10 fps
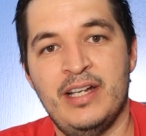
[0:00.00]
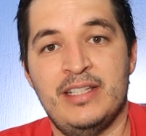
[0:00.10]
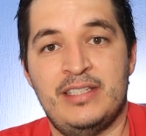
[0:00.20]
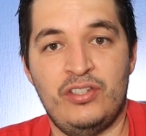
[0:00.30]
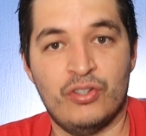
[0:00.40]

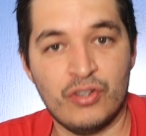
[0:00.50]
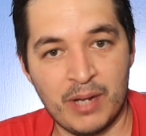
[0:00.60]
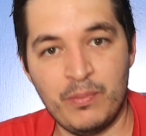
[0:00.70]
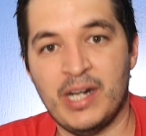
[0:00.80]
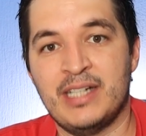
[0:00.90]
If I do not
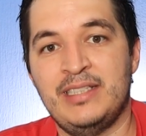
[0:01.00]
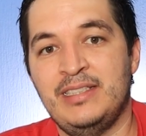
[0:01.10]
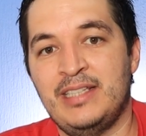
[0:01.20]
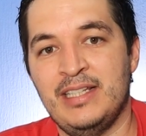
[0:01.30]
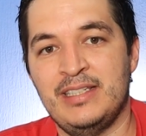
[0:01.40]
change the
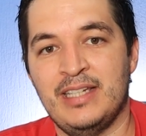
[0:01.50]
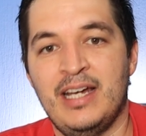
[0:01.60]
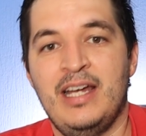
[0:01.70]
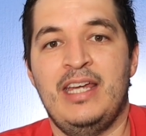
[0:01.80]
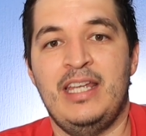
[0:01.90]
resistance
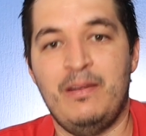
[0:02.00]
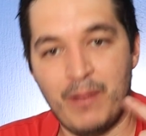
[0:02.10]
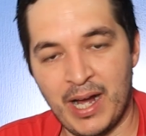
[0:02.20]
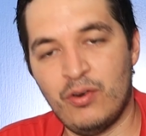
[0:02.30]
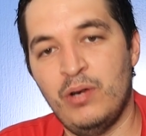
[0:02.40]
and I
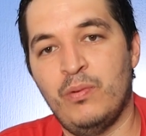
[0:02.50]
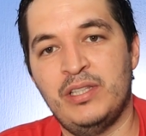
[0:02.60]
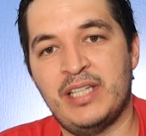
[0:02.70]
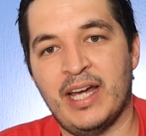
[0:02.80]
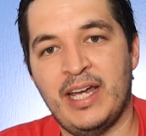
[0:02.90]
lower the
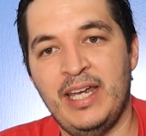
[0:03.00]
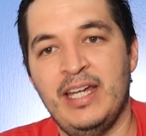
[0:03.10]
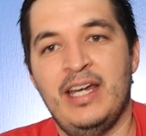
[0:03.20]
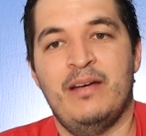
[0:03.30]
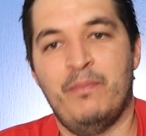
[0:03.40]
voltage,
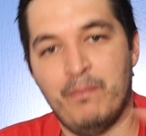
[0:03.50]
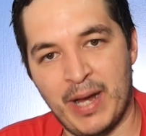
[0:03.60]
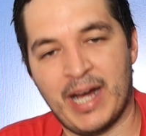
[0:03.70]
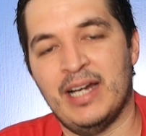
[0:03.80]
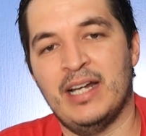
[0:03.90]
the current
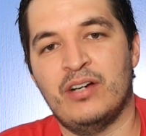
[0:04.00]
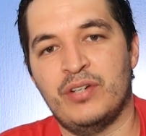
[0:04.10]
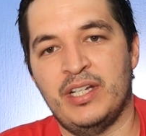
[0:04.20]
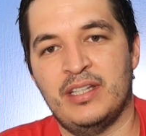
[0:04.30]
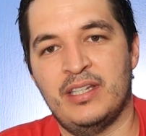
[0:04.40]
drops.
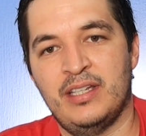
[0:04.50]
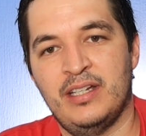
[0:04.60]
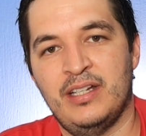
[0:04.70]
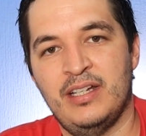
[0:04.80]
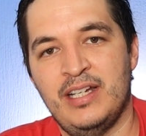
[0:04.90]
If I do
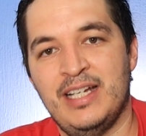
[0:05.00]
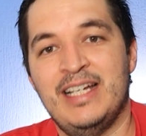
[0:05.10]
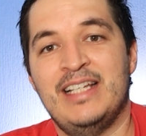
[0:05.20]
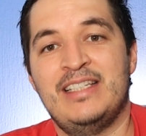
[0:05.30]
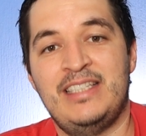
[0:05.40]
not change the
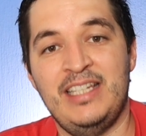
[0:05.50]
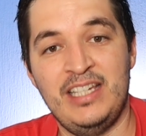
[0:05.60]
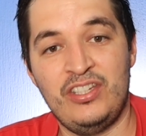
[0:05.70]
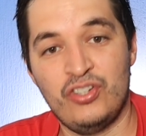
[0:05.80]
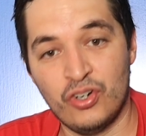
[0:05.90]
current,
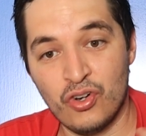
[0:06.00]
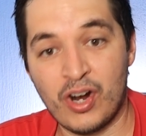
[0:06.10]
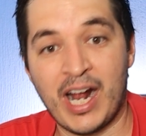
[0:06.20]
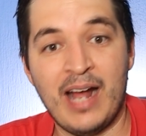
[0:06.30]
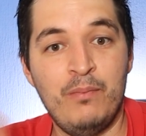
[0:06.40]
if I
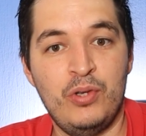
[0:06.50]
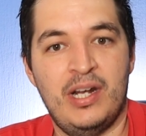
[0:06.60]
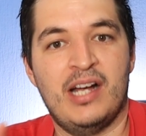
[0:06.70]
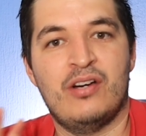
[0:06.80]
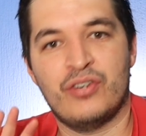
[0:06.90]
increase the
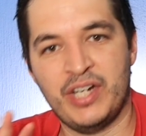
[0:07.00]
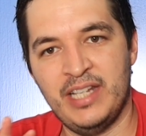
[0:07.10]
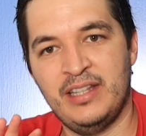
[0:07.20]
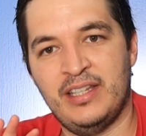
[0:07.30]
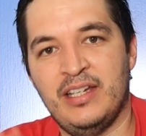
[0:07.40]
resistance,
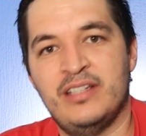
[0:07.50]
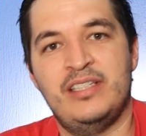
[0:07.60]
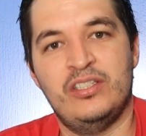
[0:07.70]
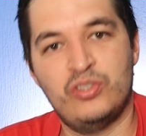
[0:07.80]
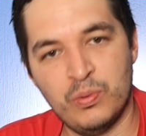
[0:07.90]
the
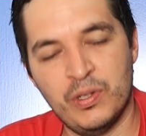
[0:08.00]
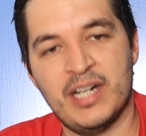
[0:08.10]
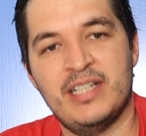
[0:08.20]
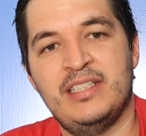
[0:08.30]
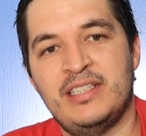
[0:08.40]
voltage
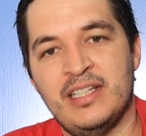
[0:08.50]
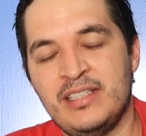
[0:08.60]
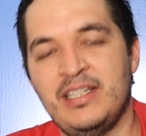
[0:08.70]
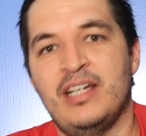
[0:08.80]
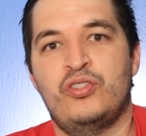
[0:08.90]
increases. If
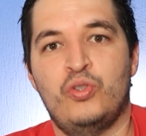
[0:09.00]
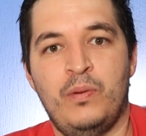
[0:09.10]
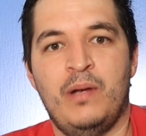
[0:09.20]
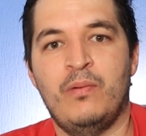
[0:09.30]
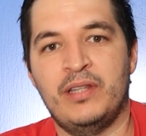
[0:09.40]
I do not
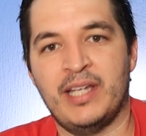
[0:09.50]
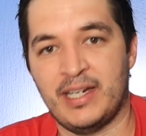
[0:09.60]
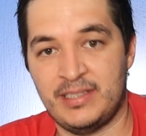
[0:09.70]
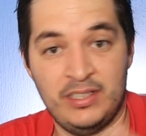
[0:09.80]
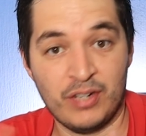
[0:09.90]
change the current,
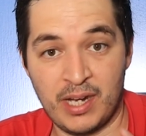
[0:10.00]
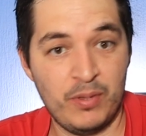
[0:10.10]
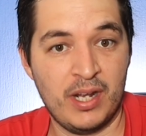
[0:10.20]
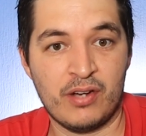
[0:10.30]
right?